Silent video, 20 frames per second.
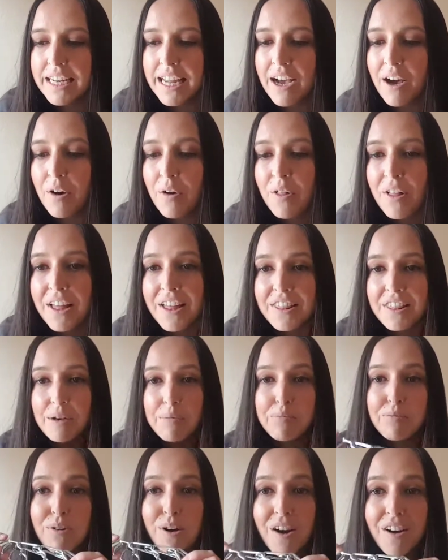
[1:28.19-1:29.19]
Now,
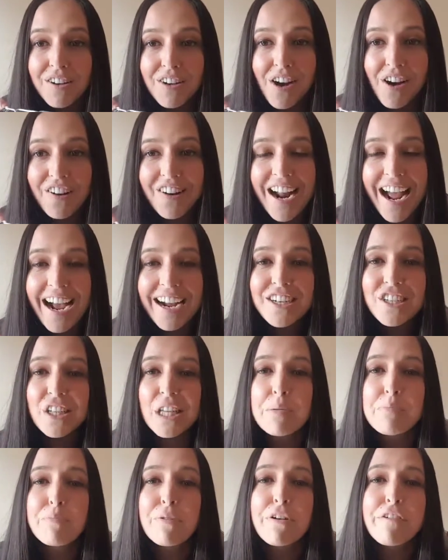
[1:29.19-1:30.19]
the prong collar
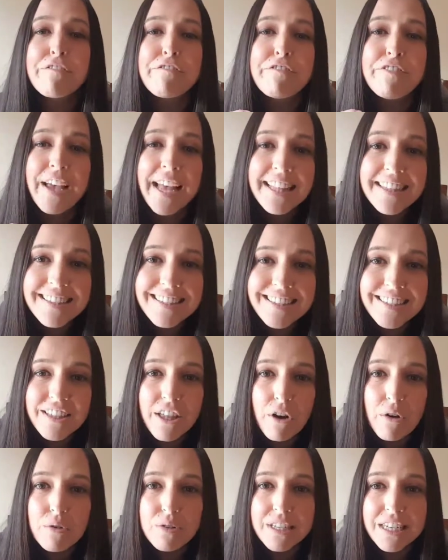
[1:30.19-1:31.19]
actually prevents
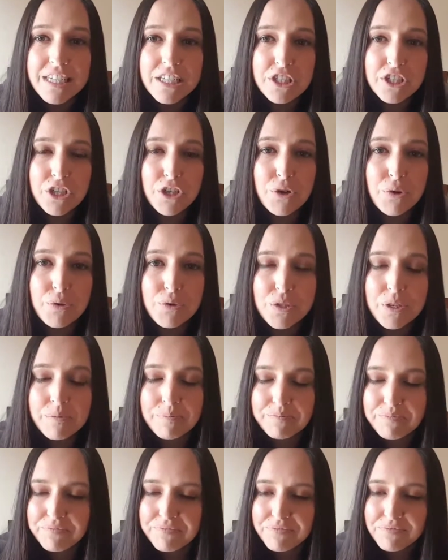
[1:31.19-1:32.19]
those issues.
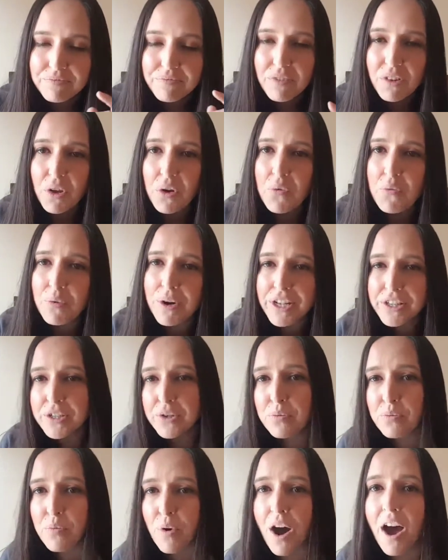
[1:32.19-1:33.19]
The
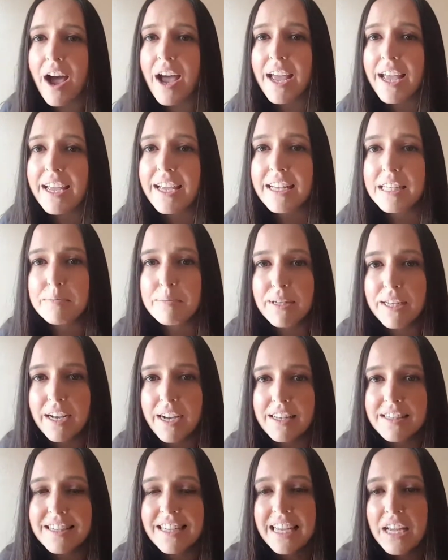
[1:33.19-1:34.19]
reason why is
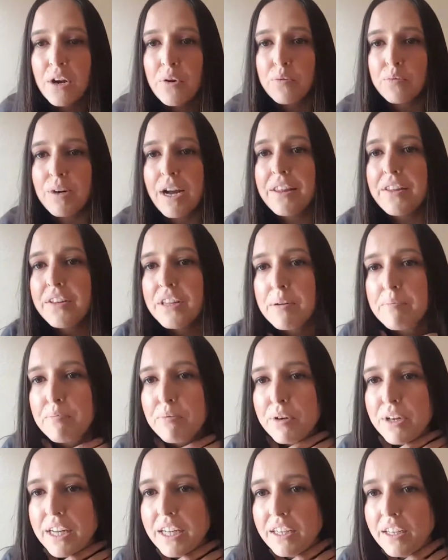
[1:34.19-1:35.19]
because rather
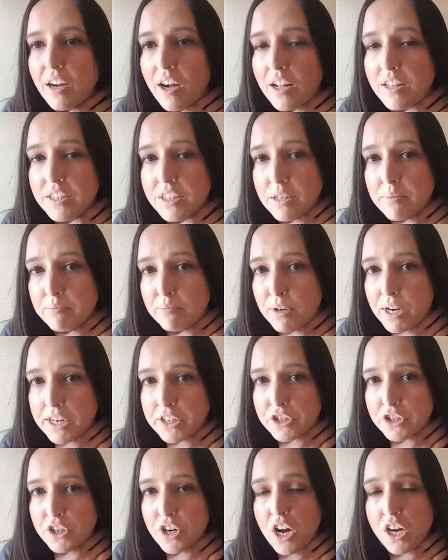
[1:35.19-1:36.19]
than putting constant
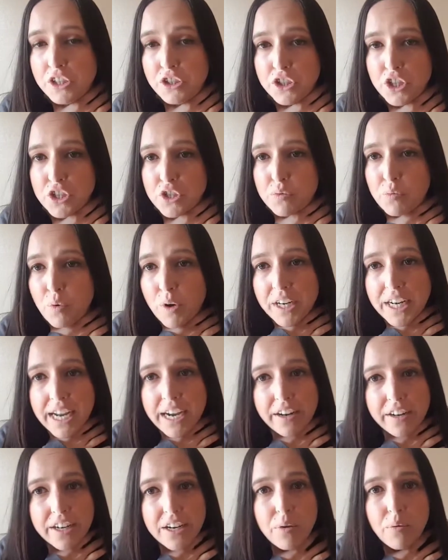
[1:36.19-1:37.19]
pressure on just one
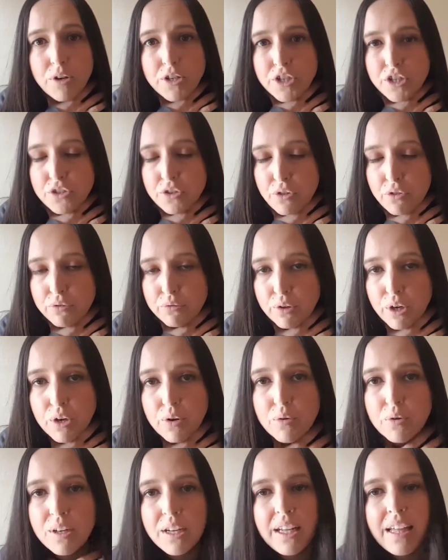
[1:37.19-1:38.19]
area, which is the
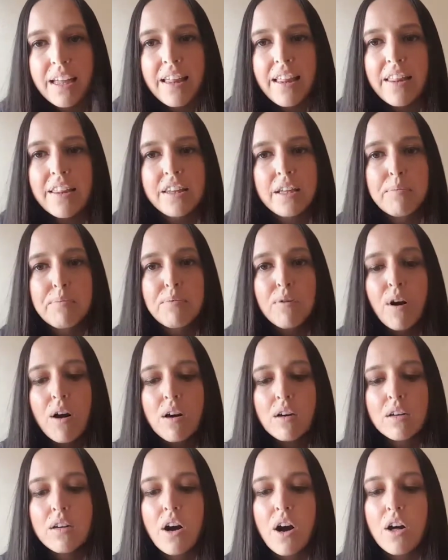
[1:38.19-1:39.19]
throat, the
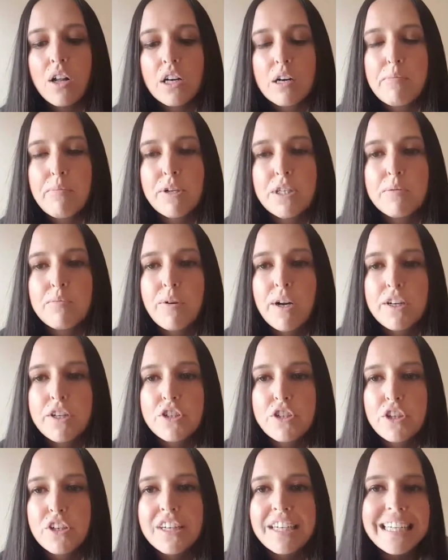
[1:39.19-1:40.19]
prong collar puts
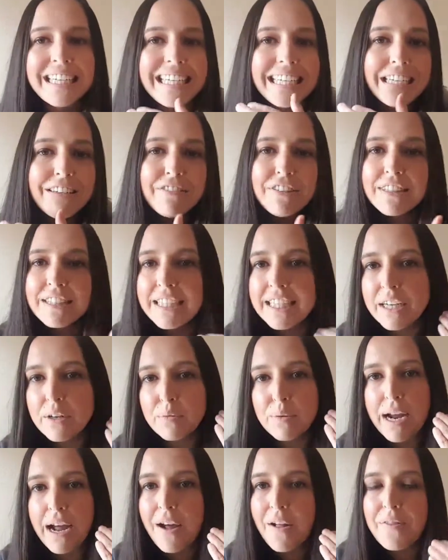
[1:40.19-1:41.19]
pressure evenly
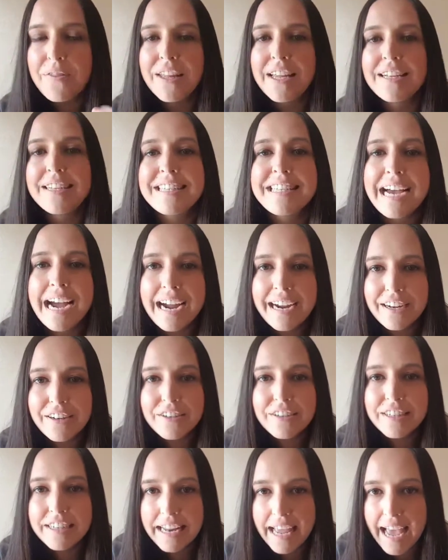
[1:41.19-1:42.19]
around the
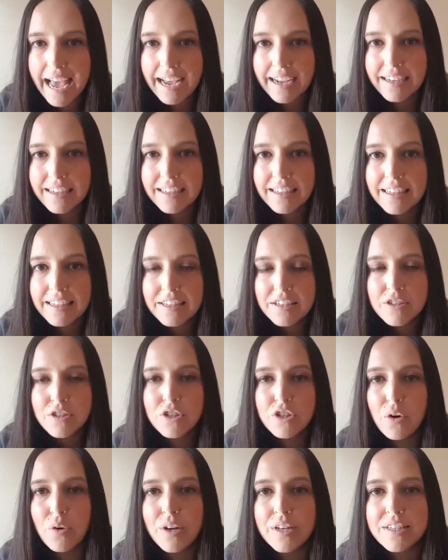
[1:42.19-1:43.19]
entire neck.
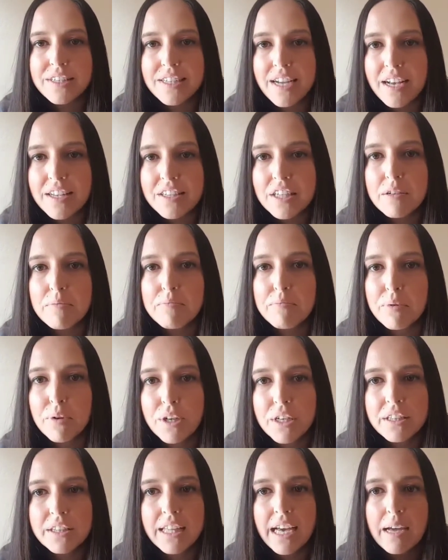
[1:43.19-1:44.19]
So it doesn't
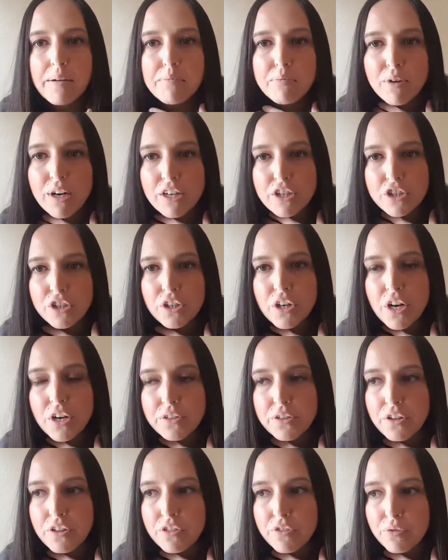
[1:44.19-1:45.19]
put that pressure
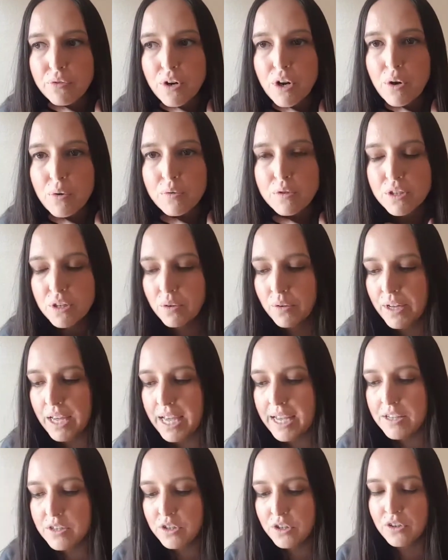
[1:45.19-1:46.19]
on the throat,
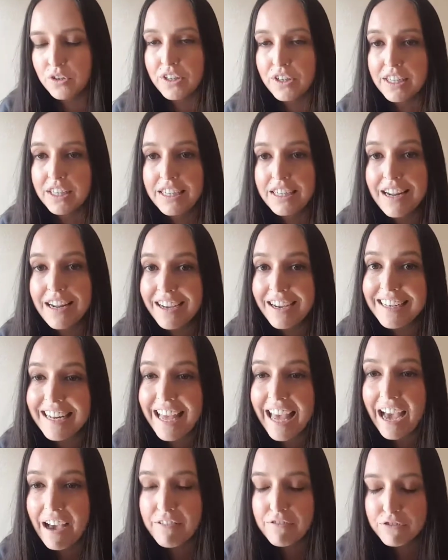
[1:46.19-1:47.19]
okay? So you're not
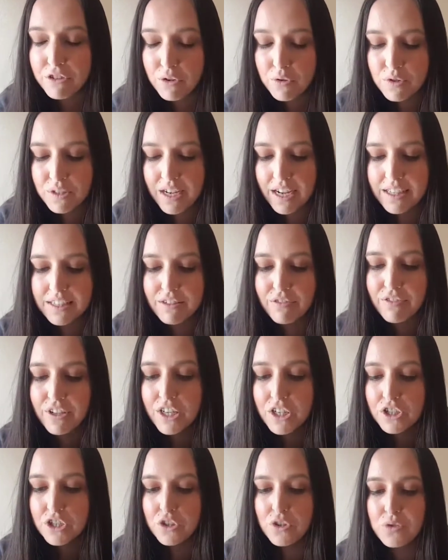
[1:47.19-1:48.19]
going to have those kinds of
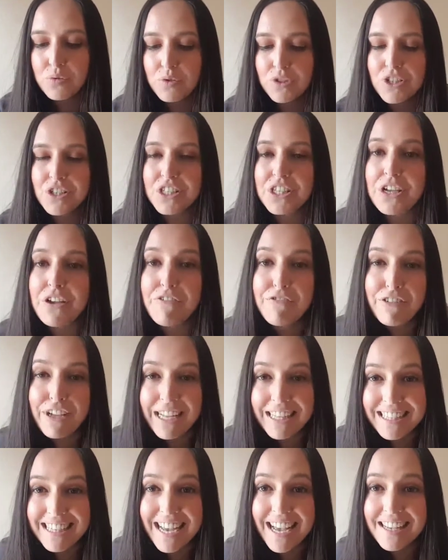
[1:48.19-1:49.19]
issues, which is
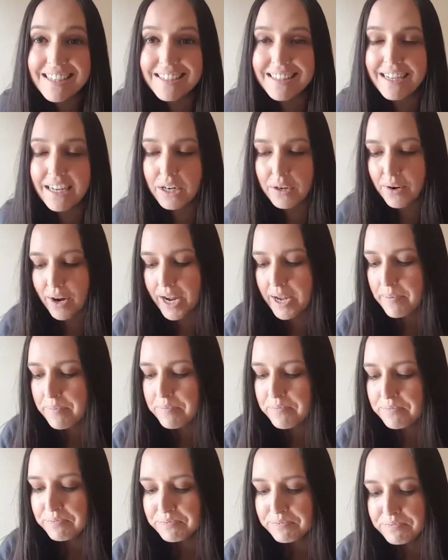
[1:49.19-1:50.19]
fantastic, right?